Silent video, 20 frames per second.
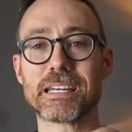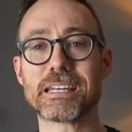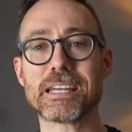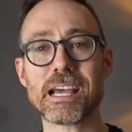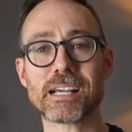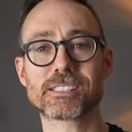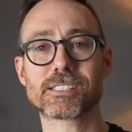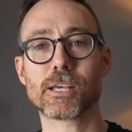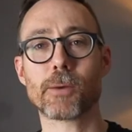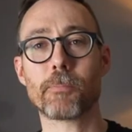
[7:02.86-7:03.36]

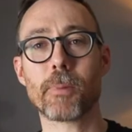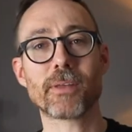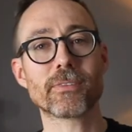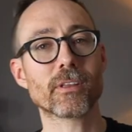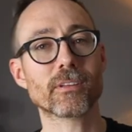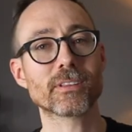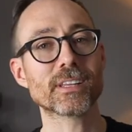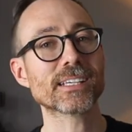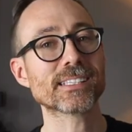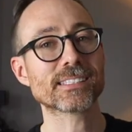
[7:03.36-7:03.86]
Next up on the
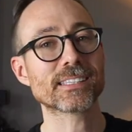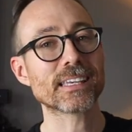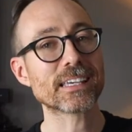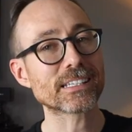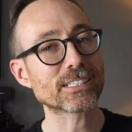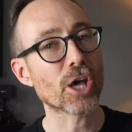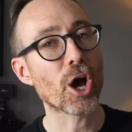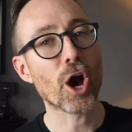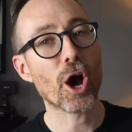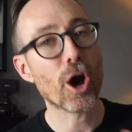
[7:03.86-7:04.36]
list
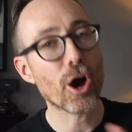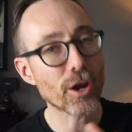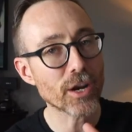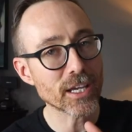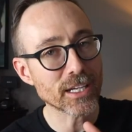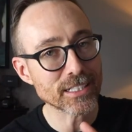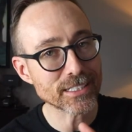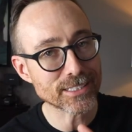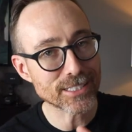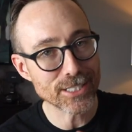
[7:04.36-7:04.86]
is
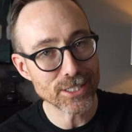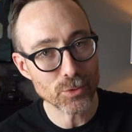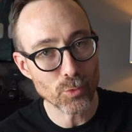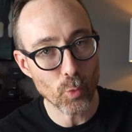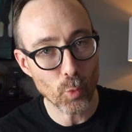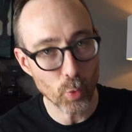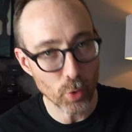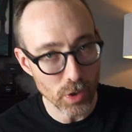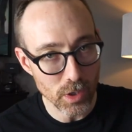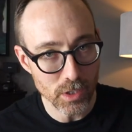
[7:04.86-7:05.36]

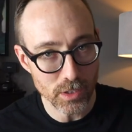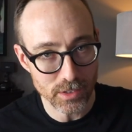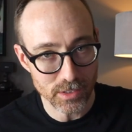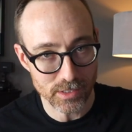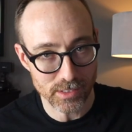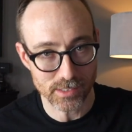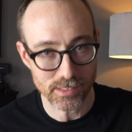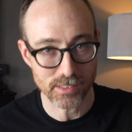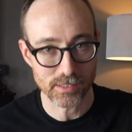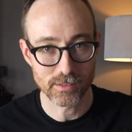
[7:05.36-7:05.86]
Huntington
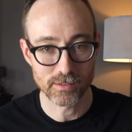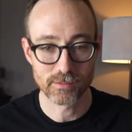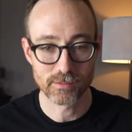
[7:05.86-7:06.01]
Woods.